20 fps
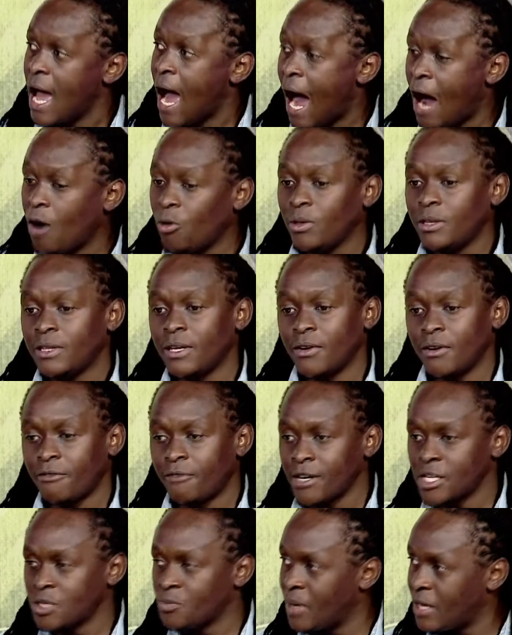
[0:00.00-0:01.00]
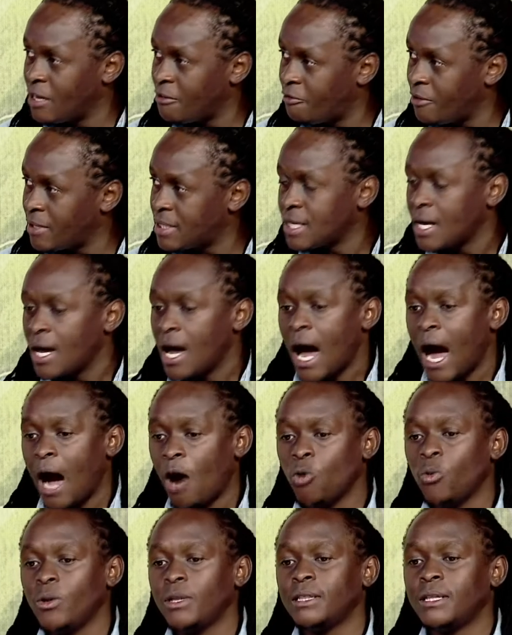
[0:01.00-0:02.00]
How will the referees benefit? Mm-hmm.
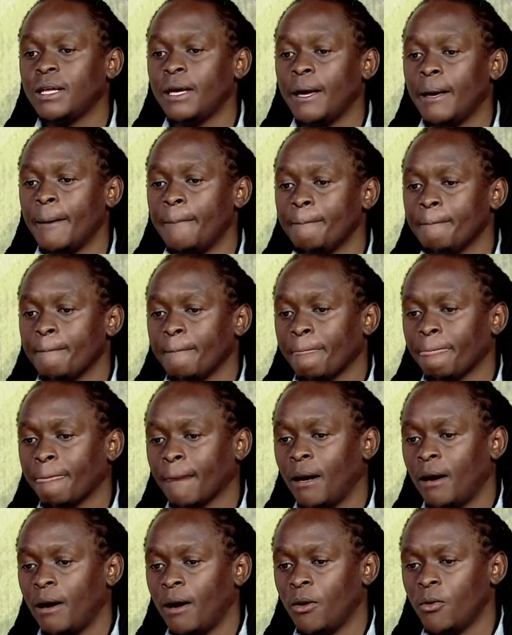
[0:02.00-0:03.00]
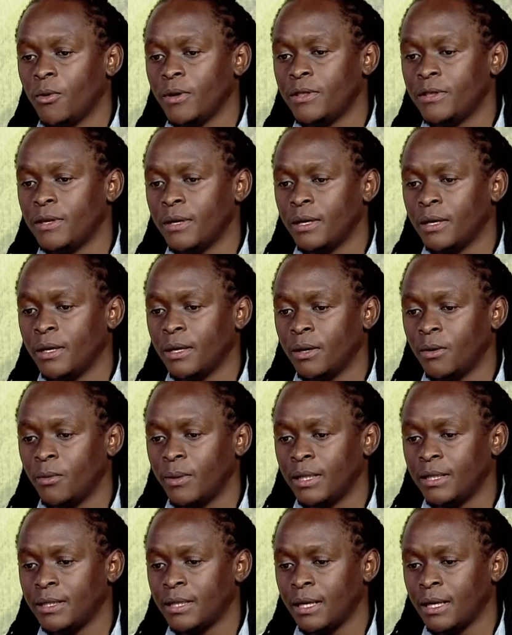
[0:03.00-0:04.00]
How will the Uh, with the
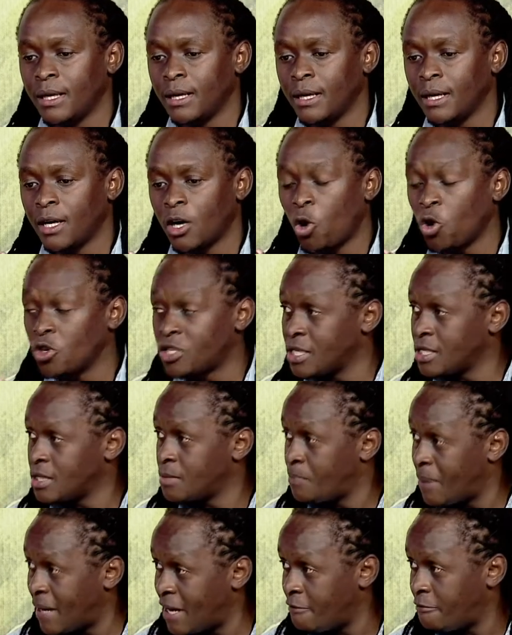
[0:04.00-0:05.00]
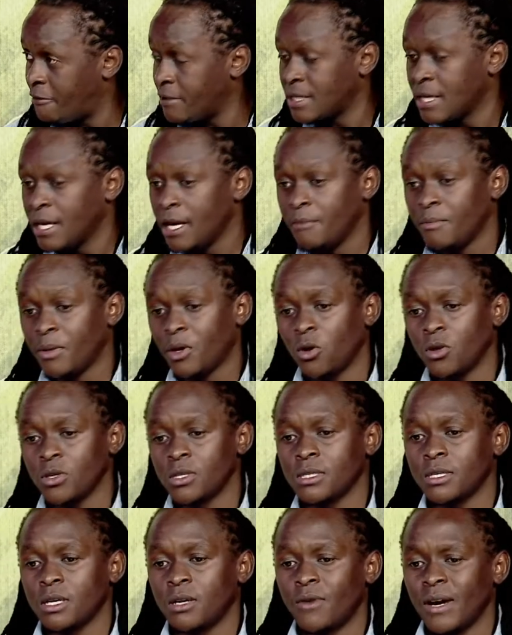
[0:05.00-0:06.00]
will the coaches benefit? Yeah.
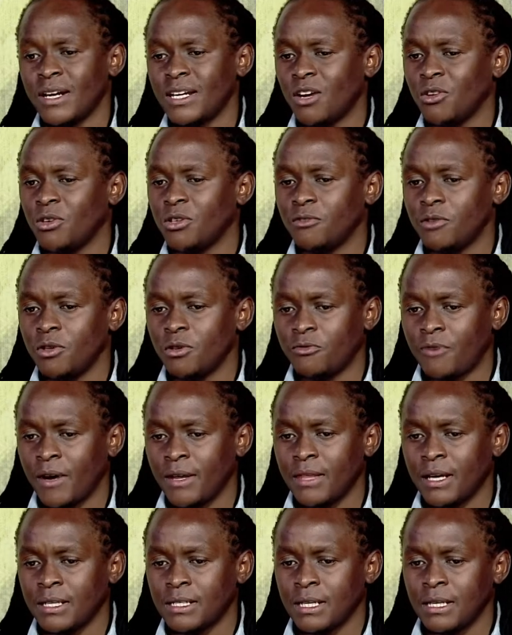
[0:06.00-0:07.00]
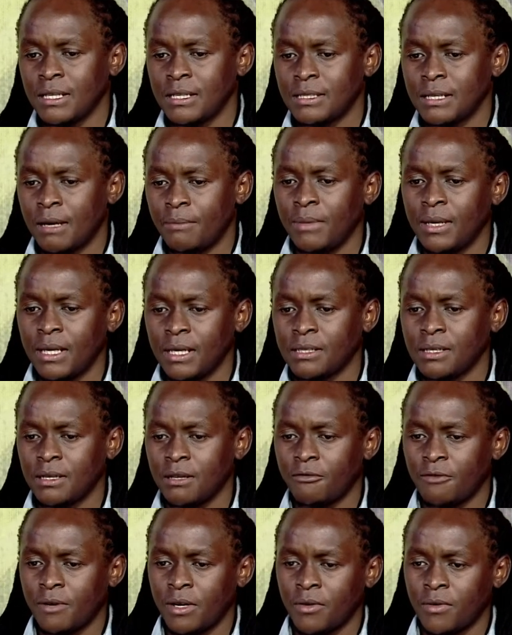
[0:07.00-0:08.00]
Because right now you'll, you'll find that in some leagues in
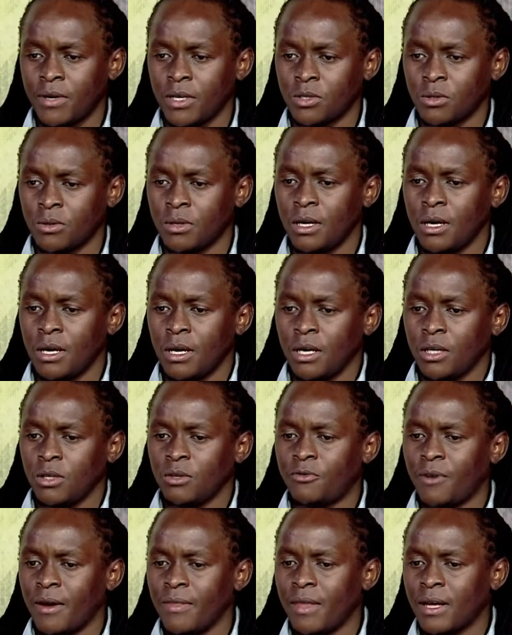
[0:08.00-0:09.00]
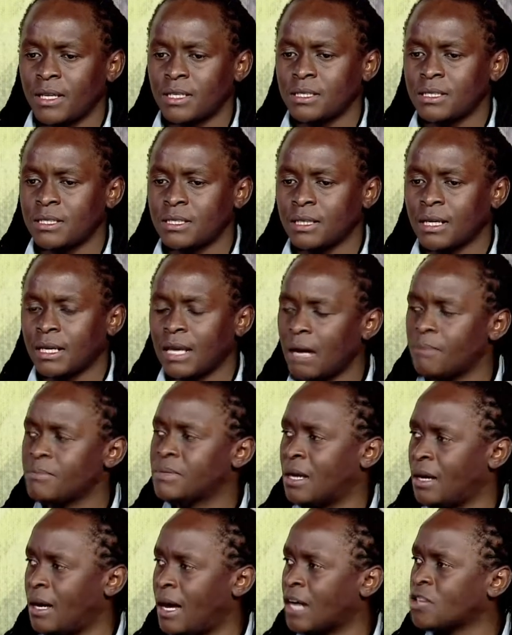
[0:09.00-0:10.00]
the federation, you'll find that
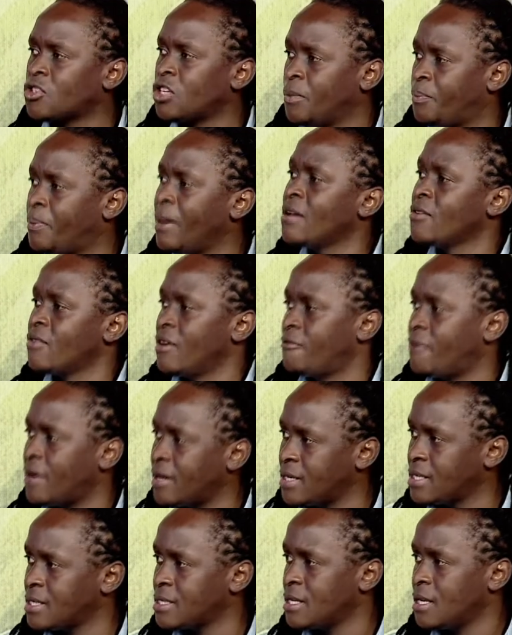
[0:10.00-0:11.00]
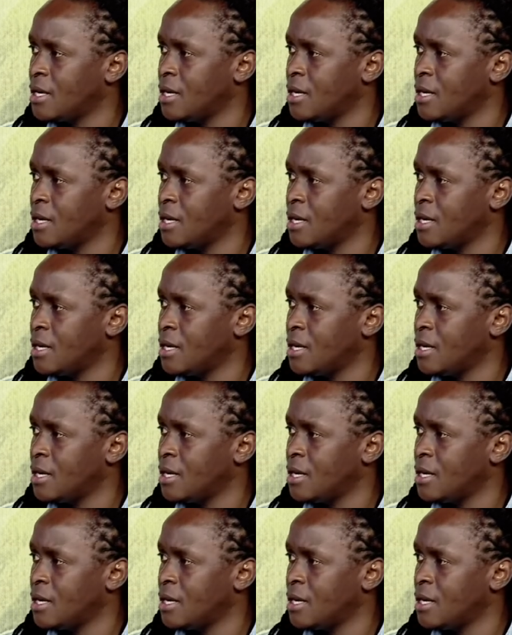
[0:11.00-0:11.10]
clubs are actually paying referees,